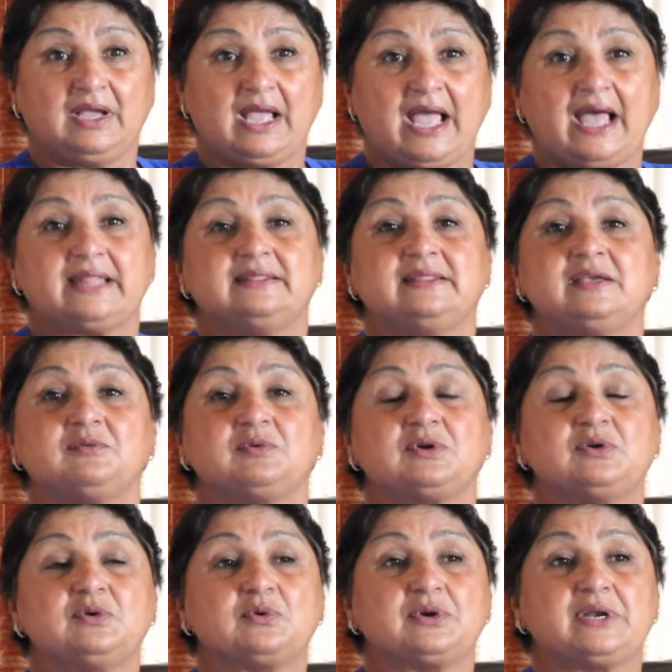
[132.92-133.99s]
and they were
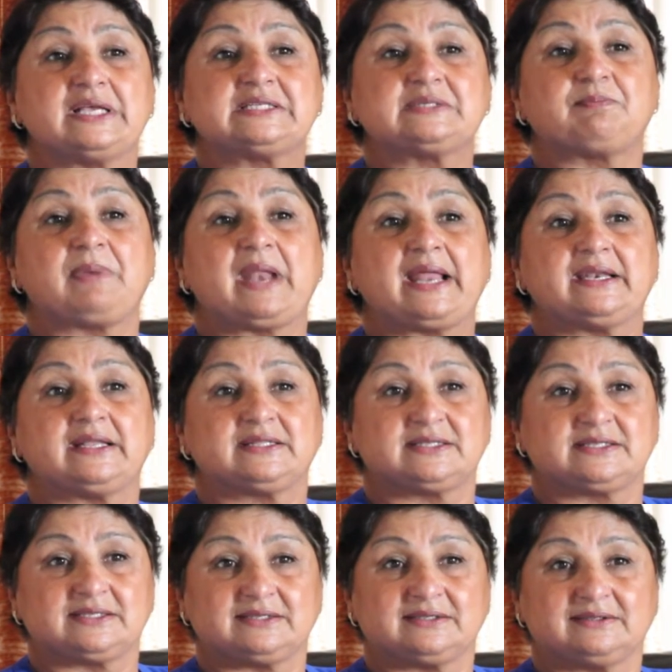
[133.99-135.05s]
known as
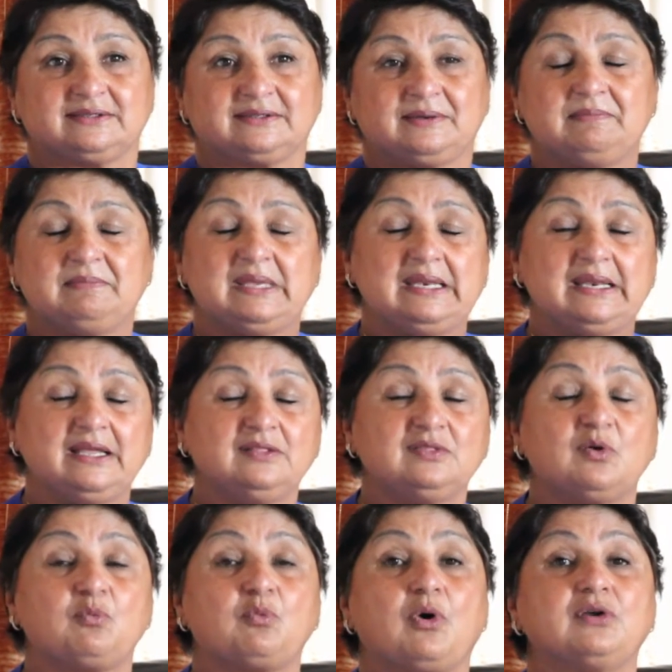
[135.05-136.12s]
planets, meaning
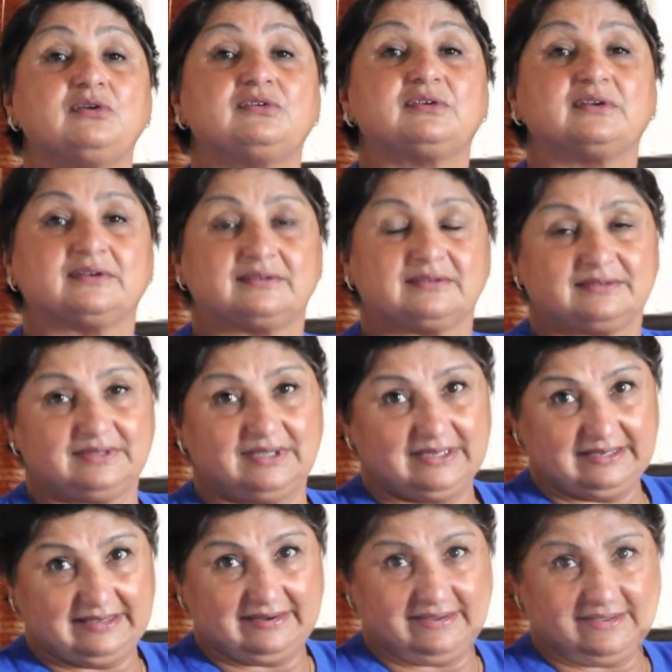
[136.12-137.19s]
the wanderer
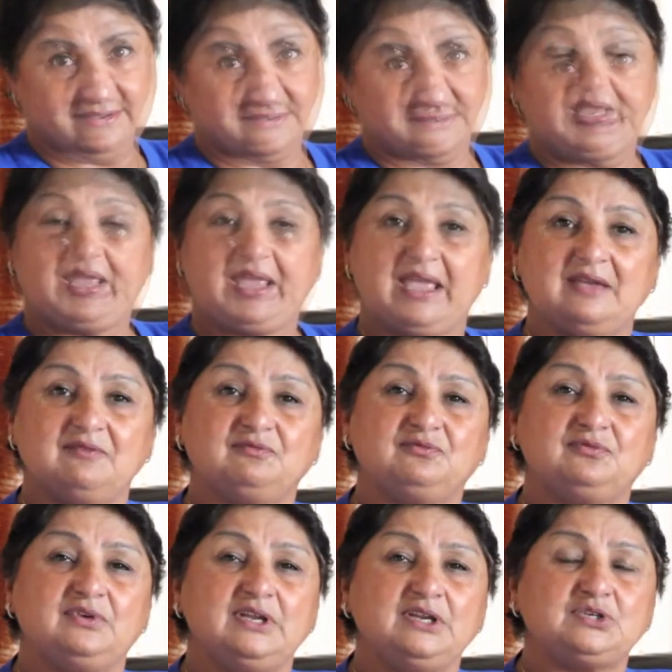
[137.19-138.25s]
in Greek.
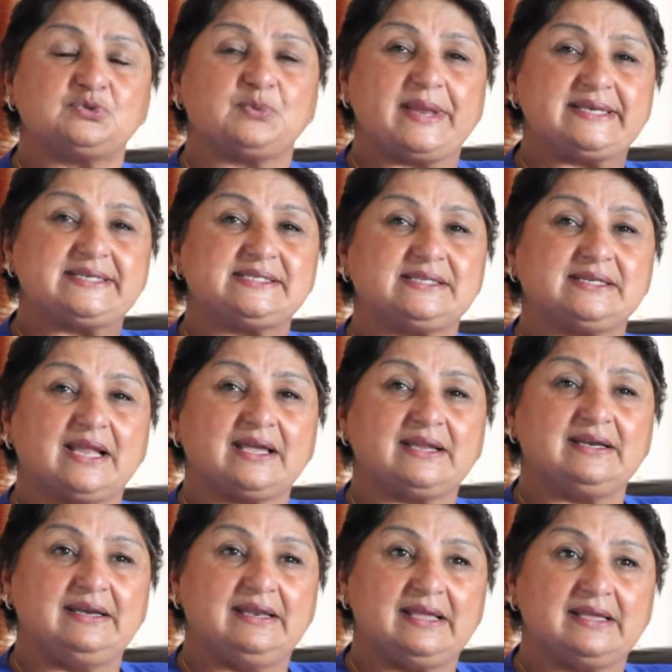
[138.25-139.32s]
Every
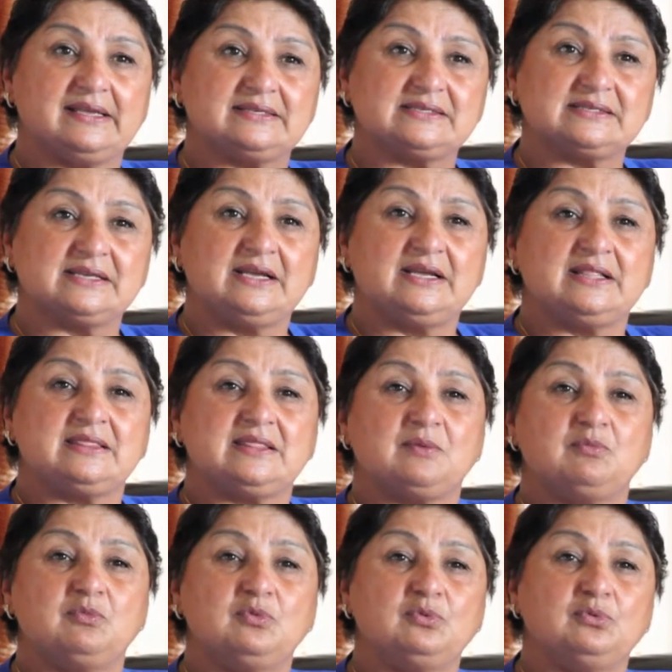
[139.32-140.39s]
29 days, the
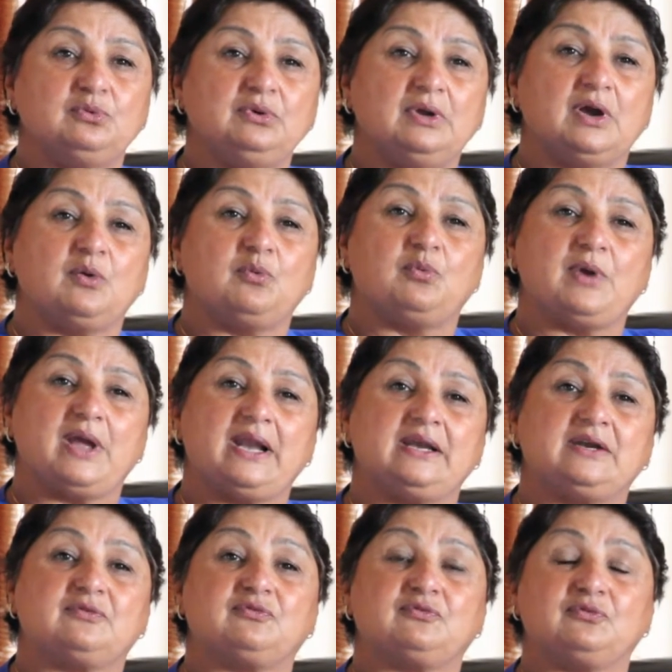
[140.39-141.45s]
moon
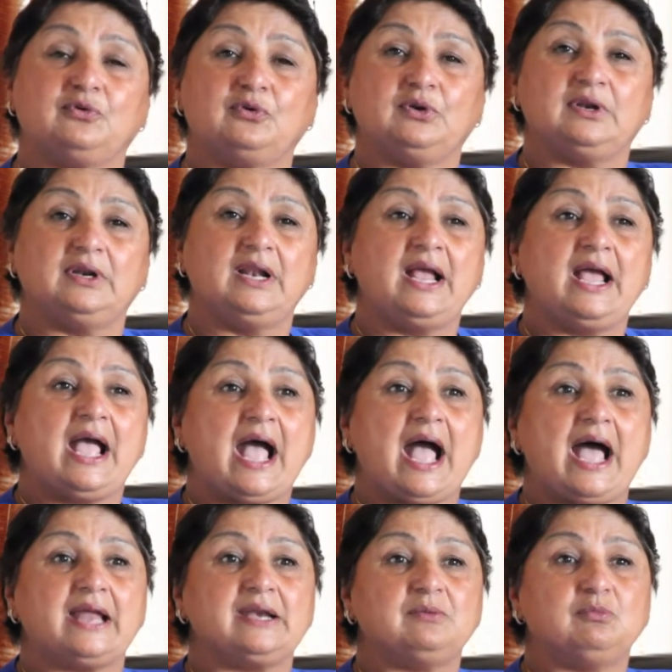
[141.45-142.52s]
welled full
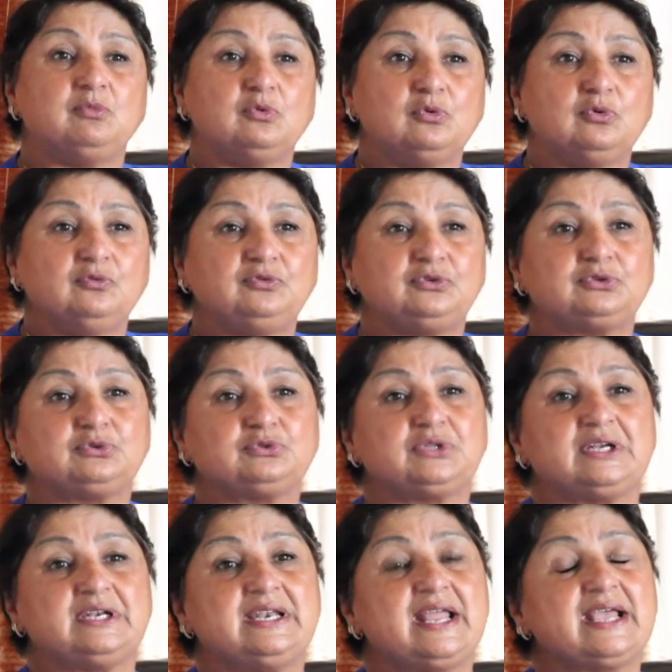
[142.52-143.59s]
and moved to
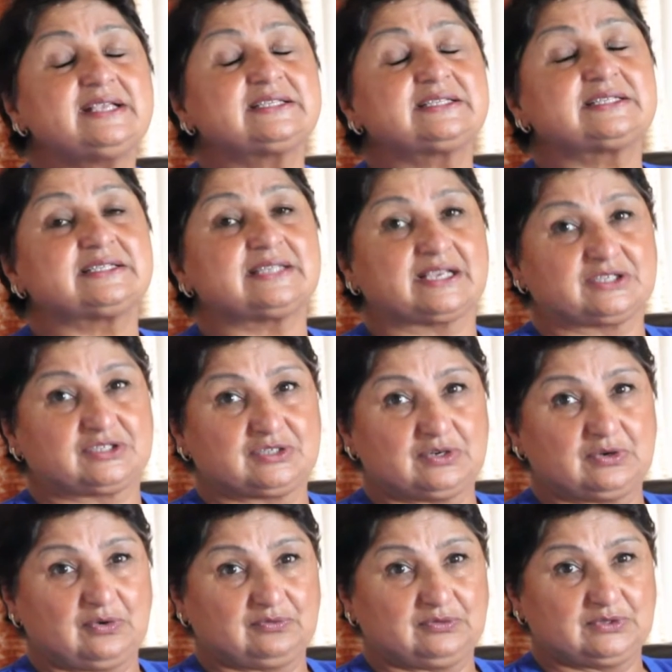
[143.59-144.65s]
the next
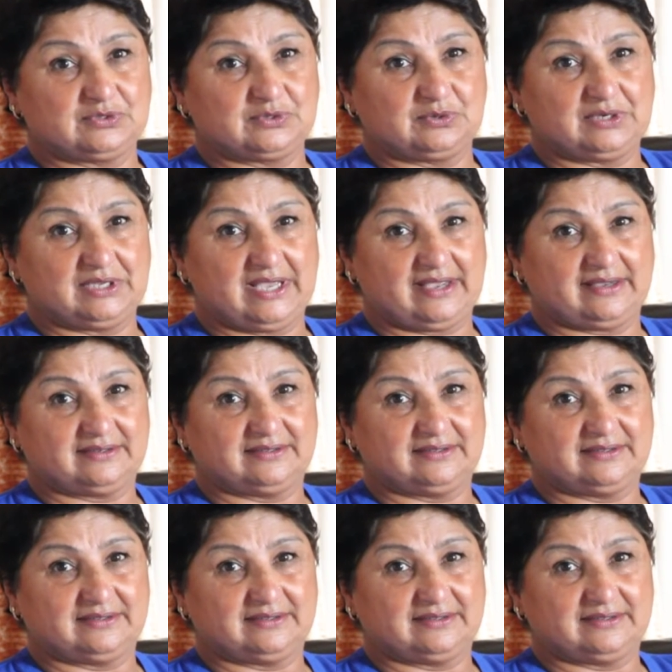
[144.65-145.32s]
section of the zodiac.